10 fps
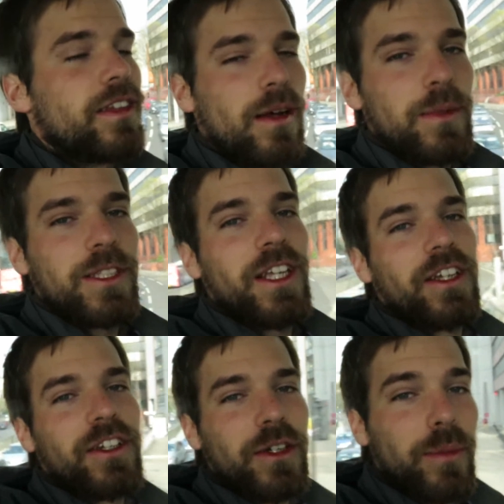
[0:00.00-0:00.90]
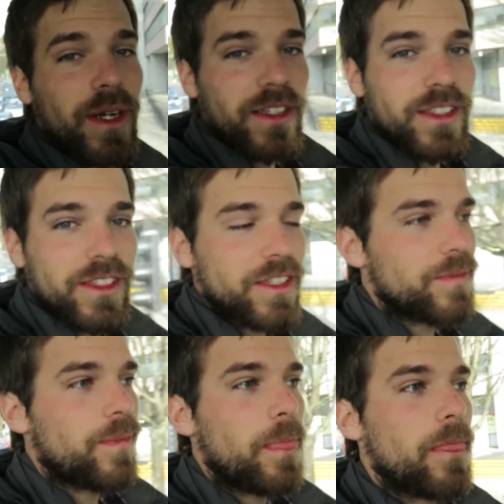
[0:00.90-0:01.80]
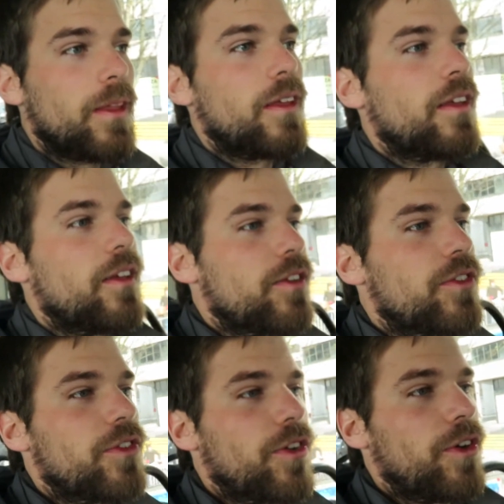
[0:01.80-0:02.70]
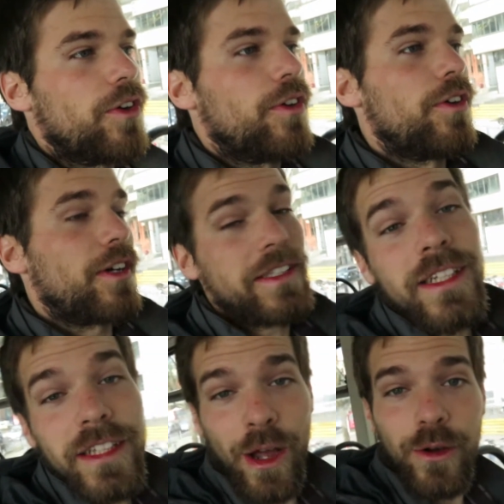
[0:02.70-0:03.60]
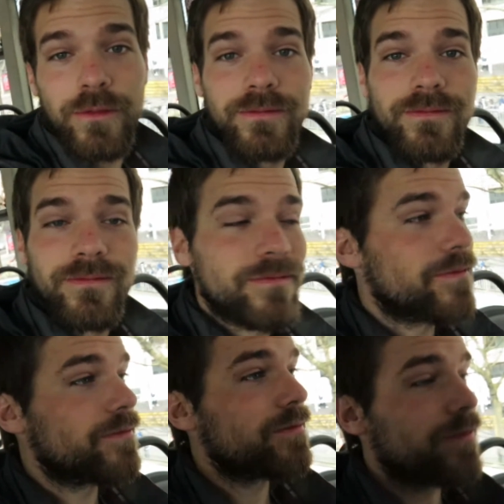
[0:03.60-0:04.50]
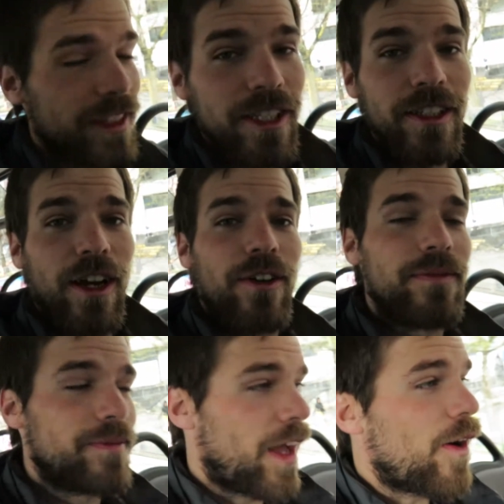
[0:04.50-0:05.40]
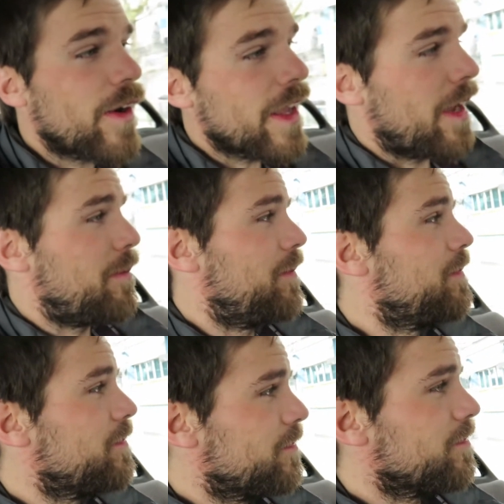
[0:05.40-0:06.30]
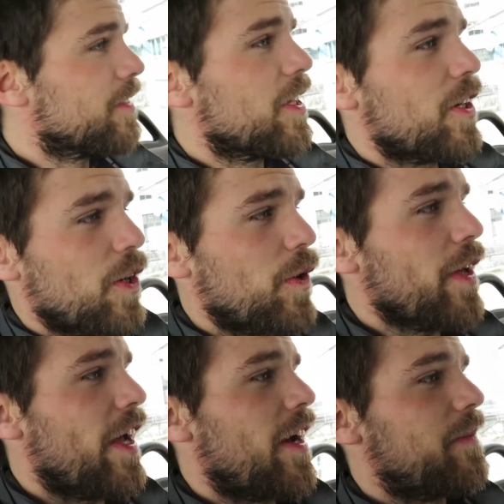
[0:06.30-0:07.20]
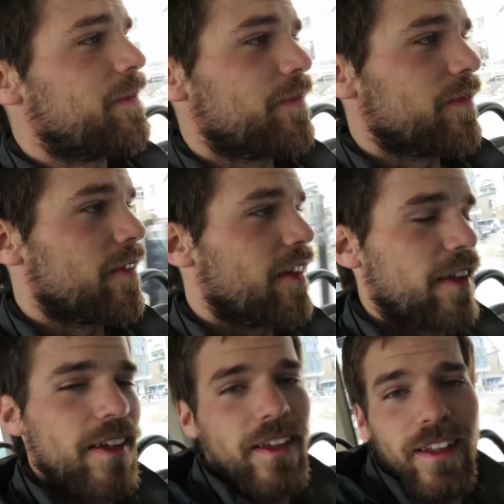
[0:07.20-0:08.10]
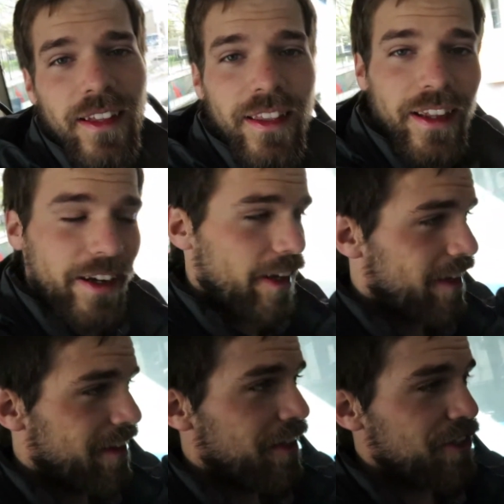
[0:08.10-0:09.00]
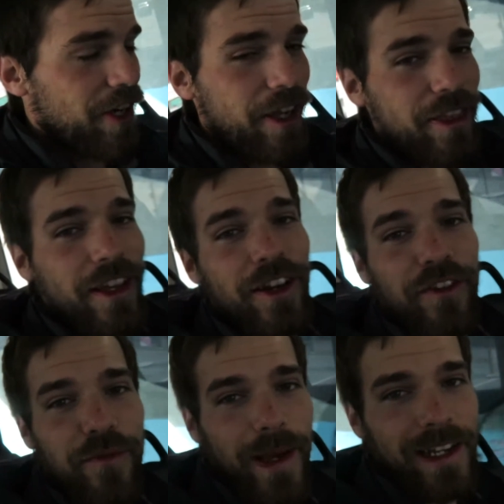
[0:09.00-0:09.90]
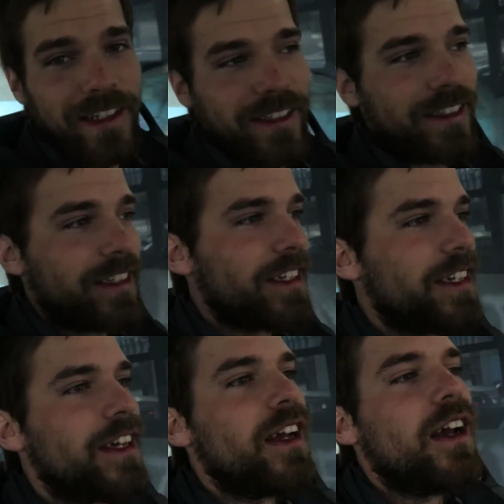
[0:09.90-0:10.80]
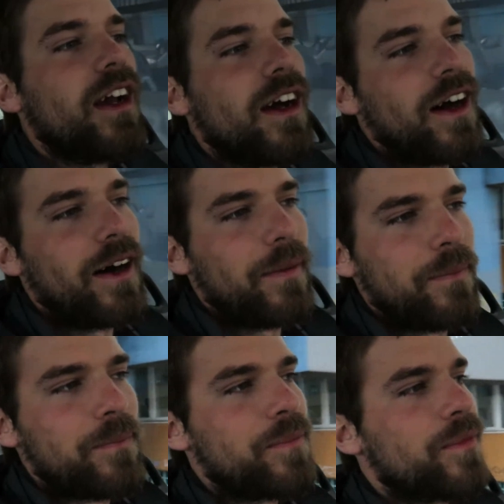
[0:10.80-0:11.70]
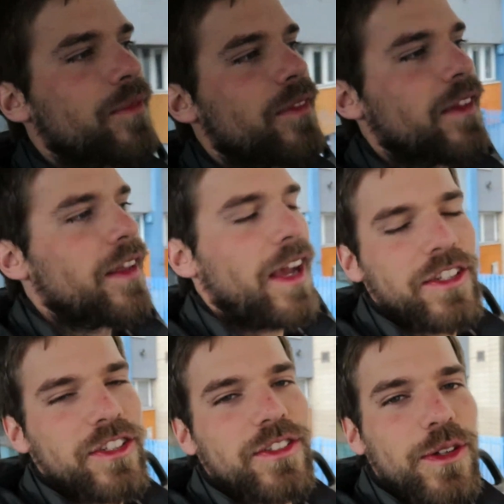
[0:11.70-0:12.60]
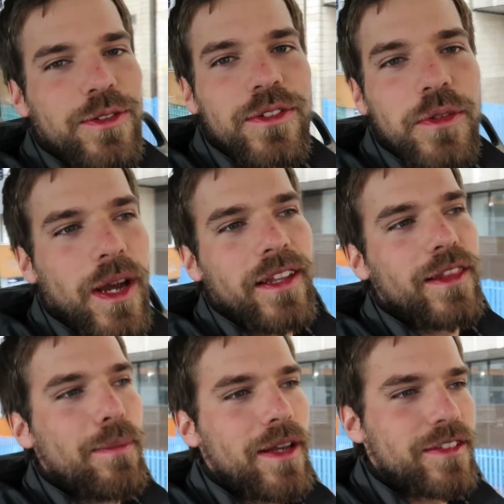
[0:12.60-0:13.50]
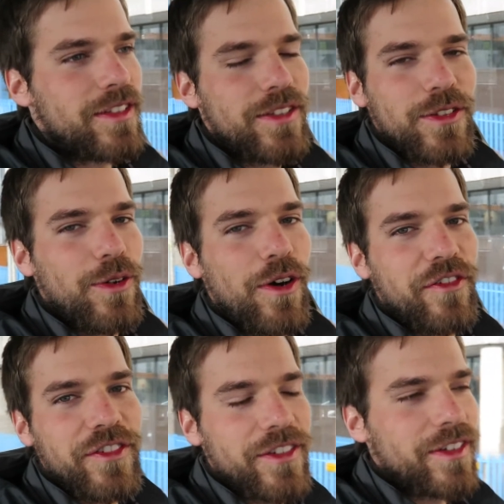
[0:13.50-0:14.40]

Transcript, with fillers: double-decker bus. So, until now. Until now. Now I am. Oh yeah. I can check that off my list. Um, I just don't ride the buses so often.